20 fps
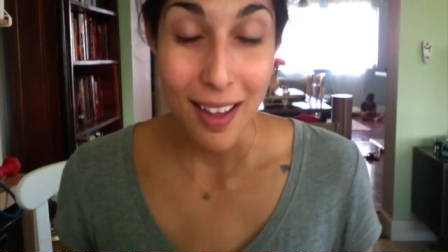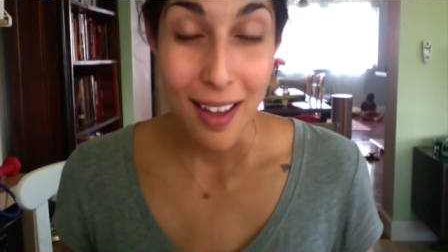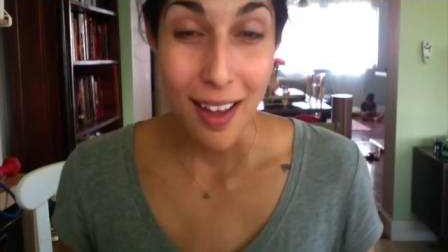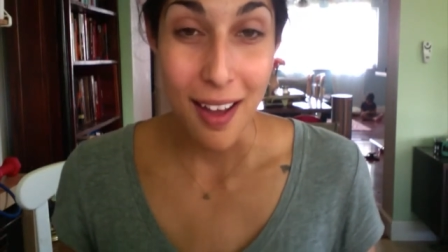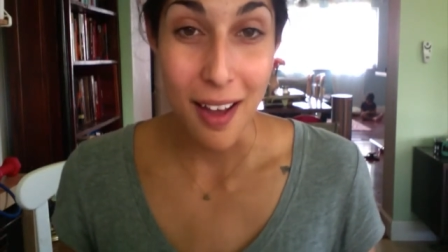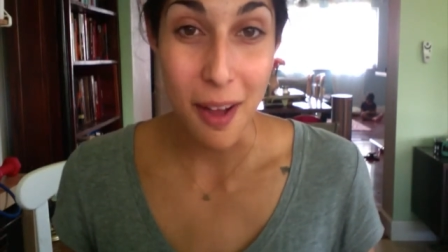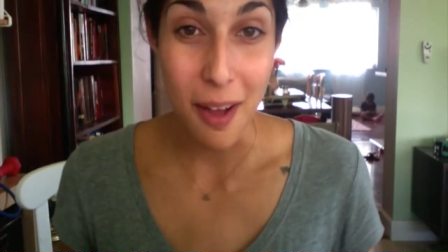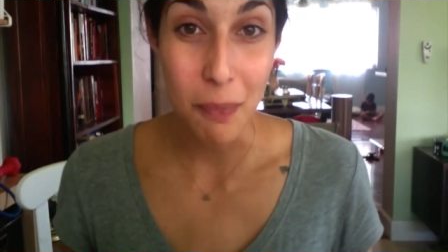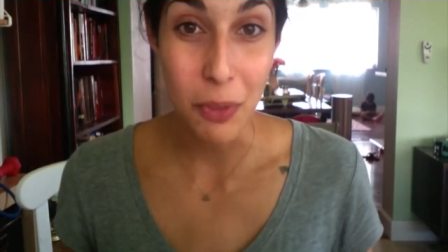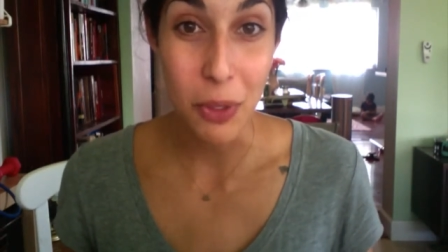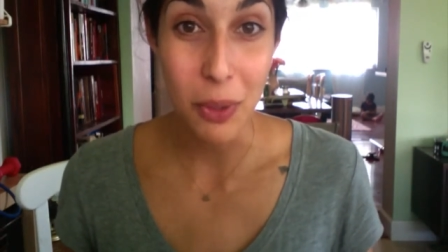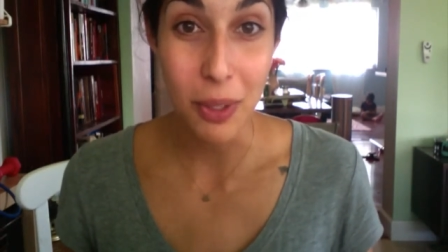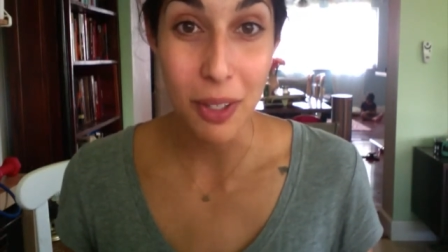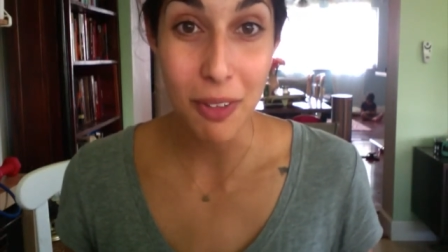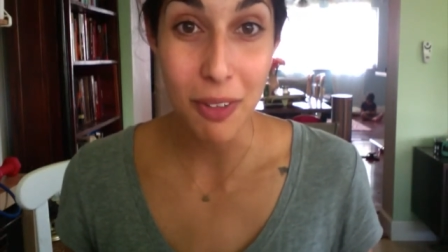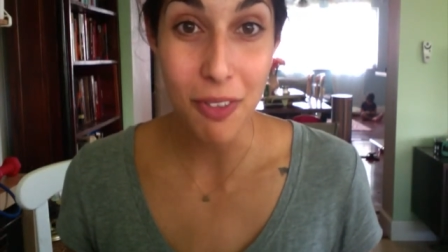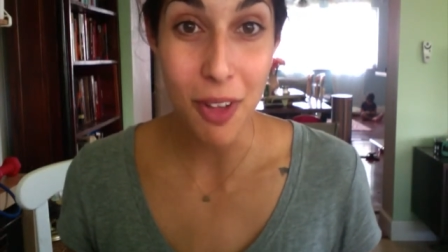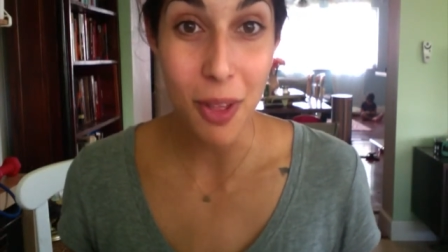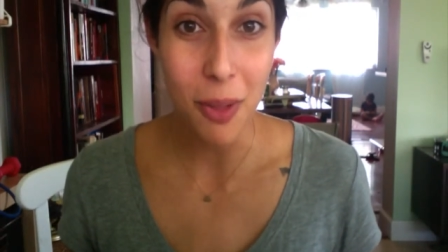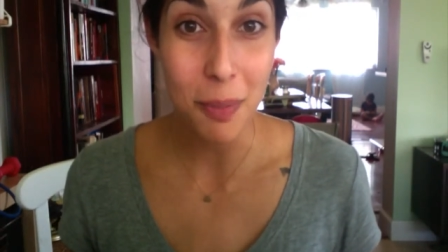um, you
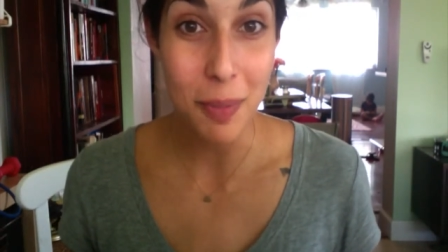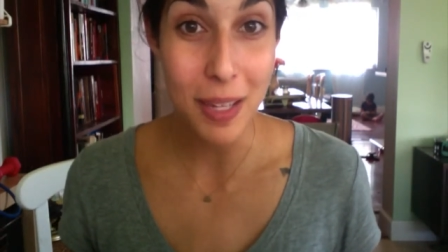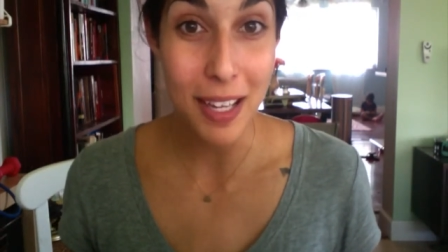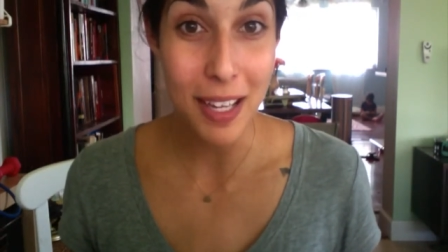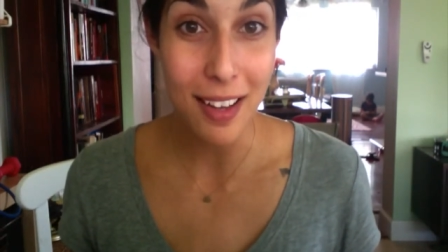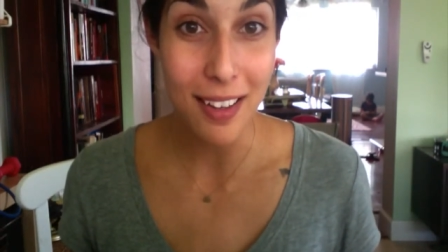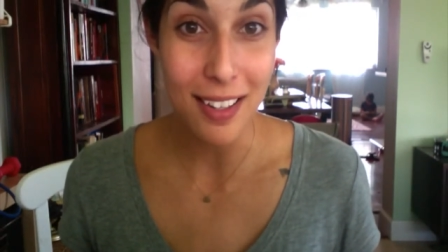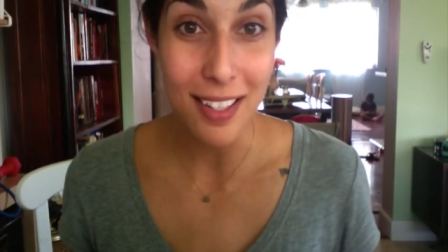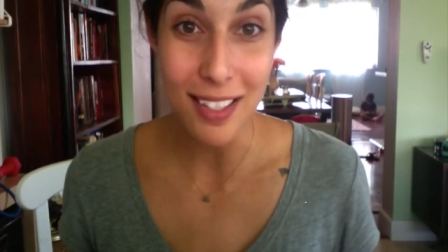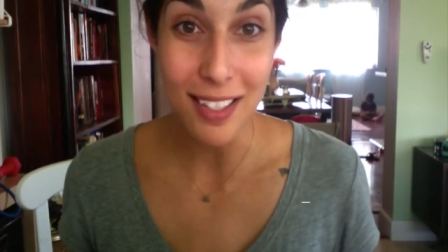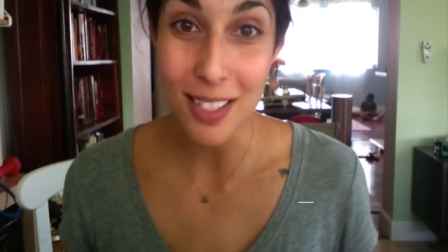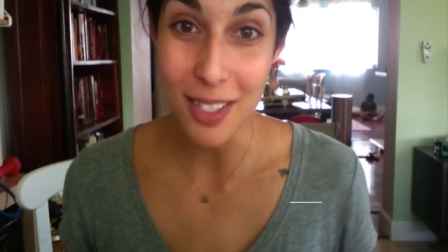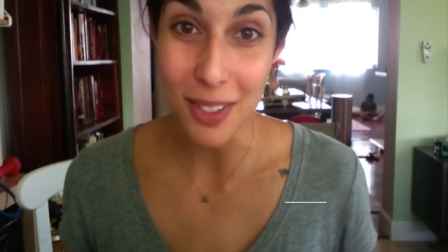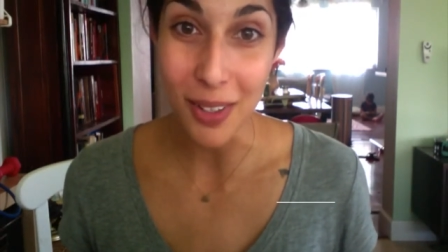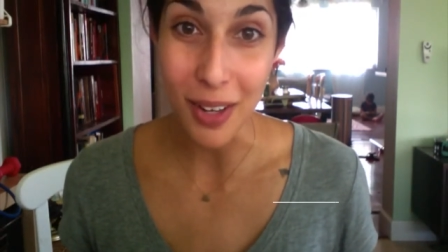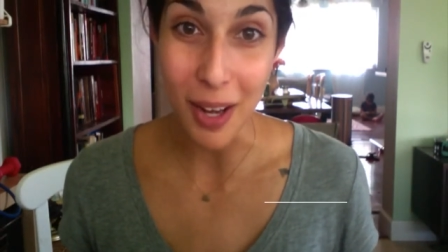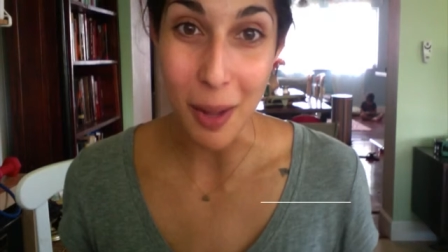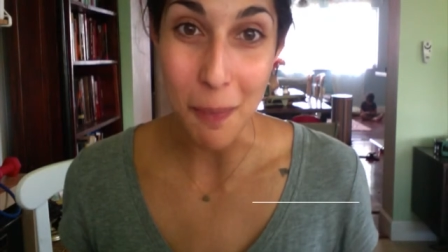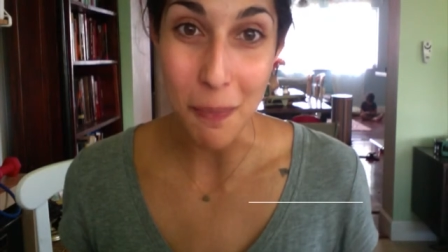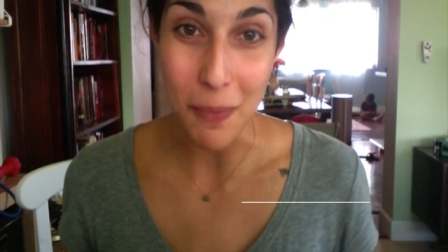can follow me on
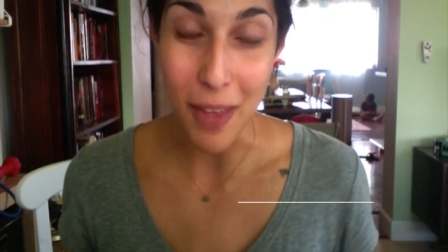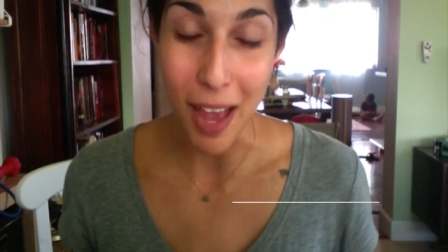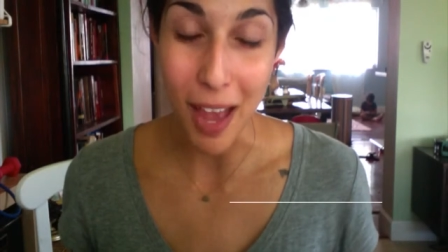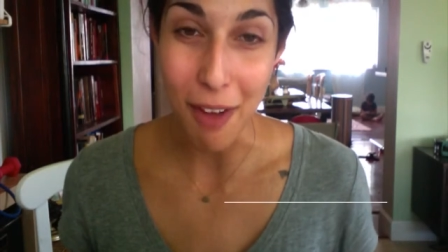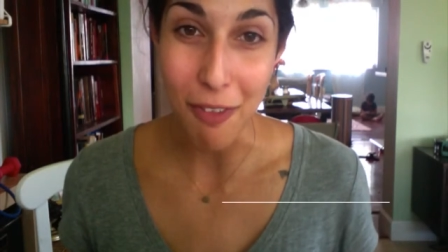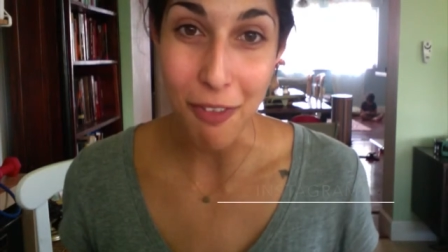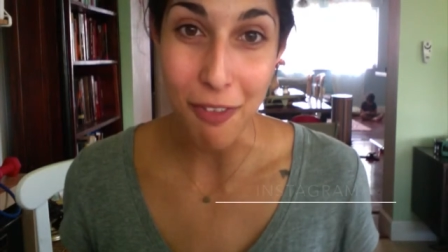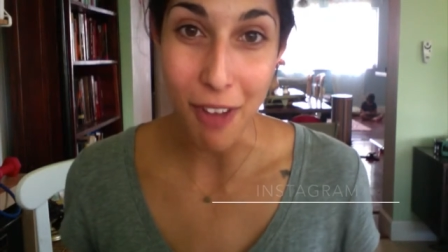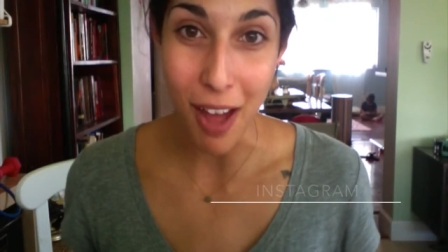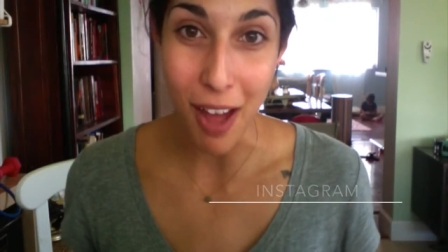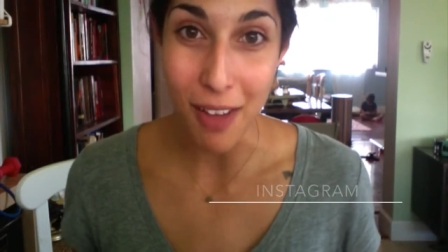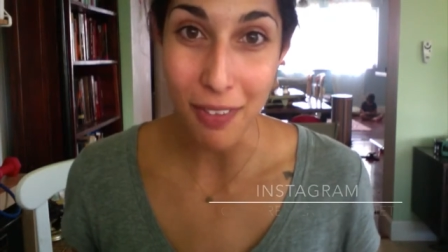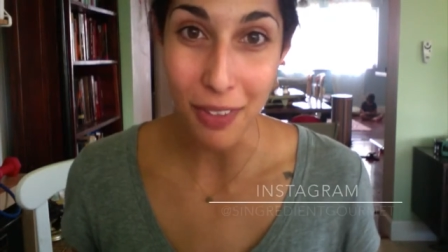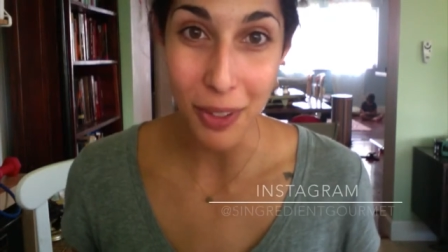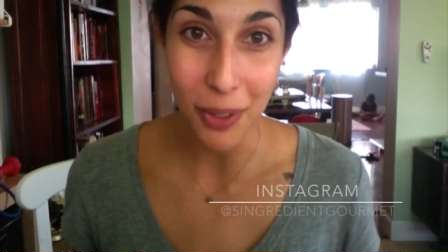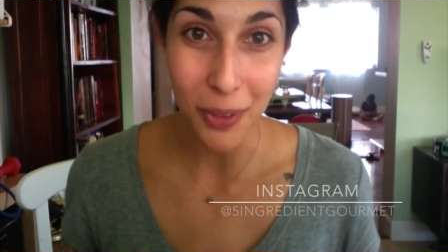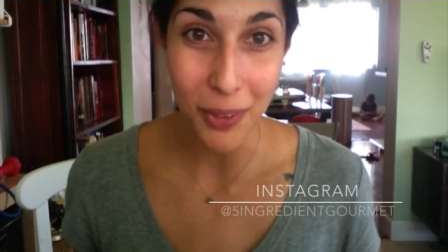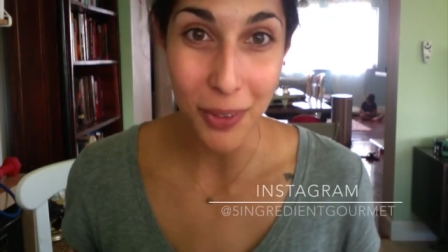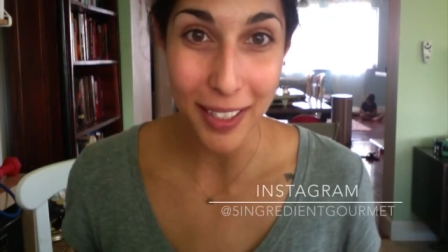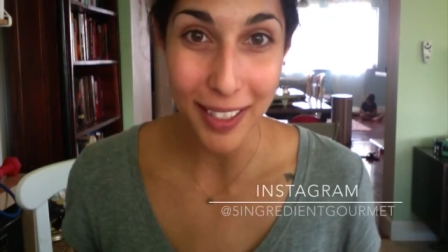Instagram at
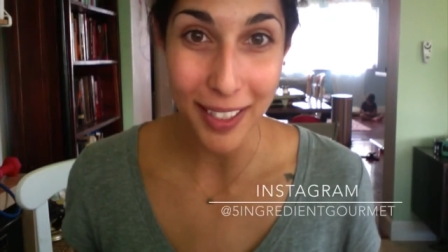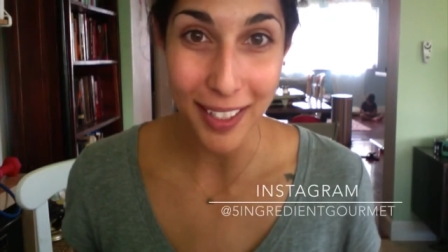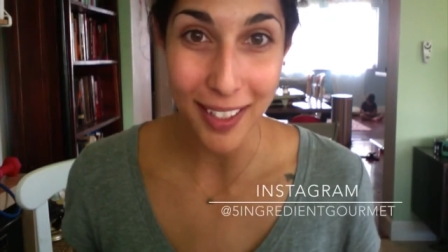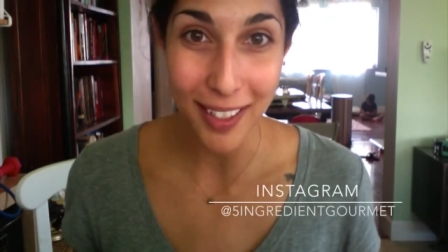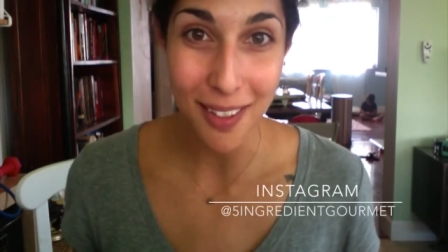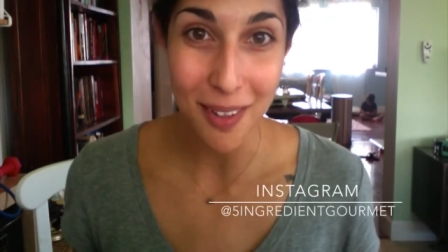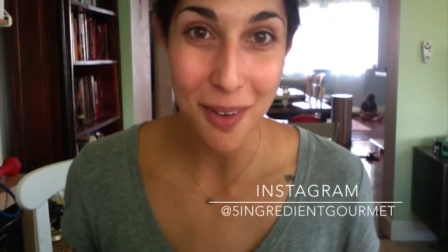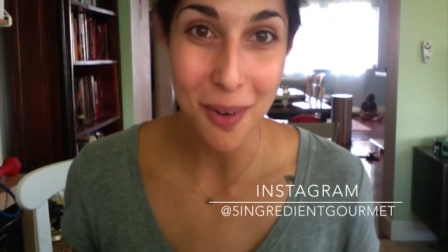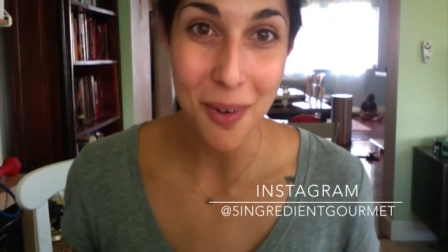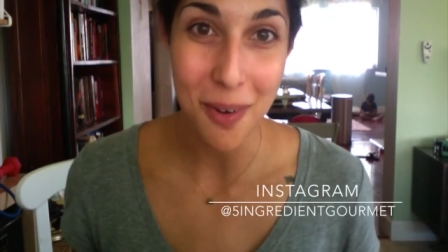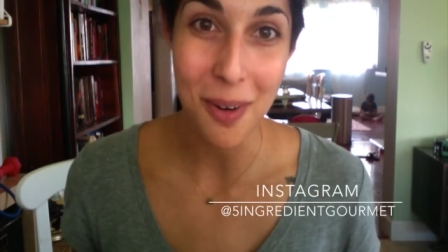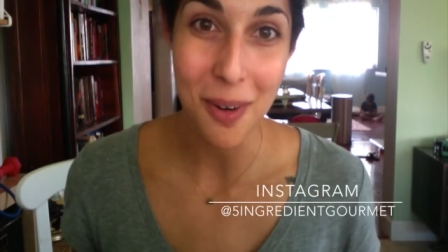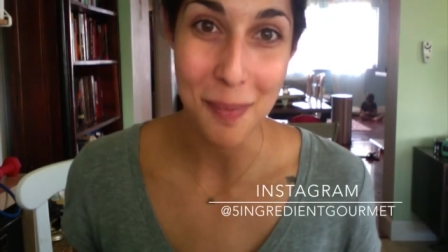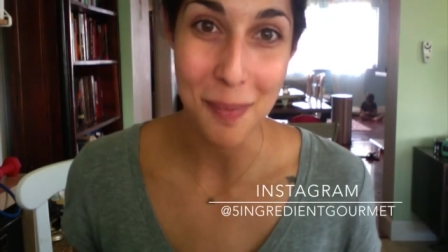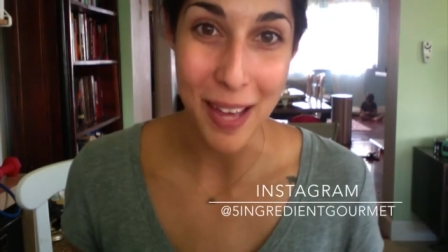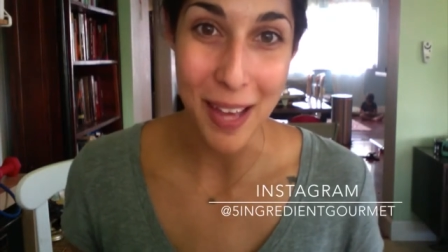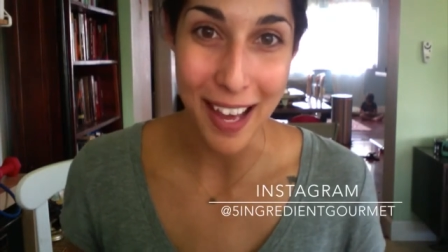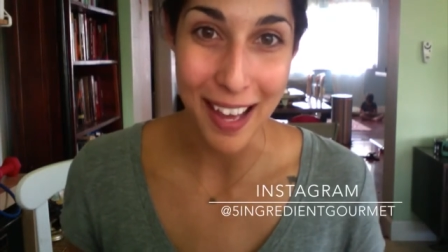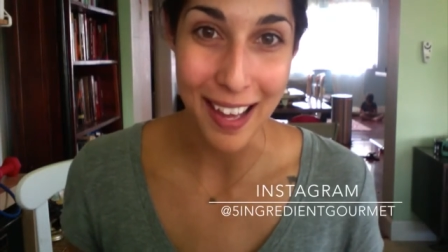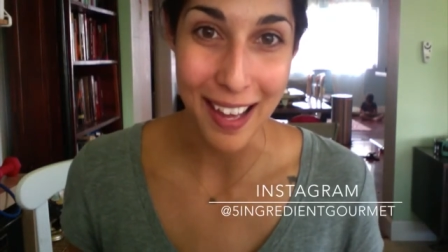5ingredient
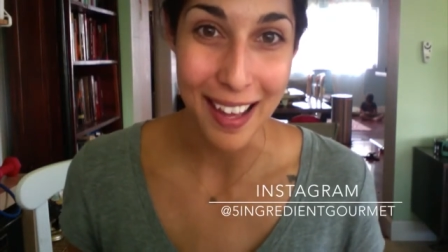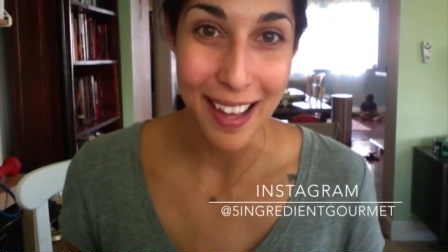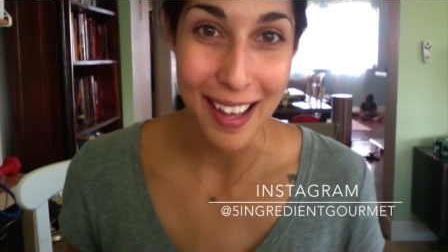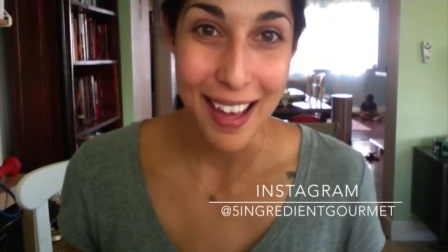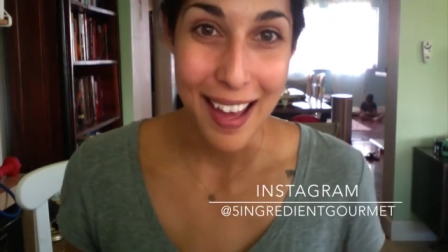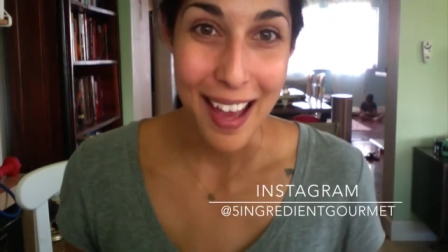gourmet,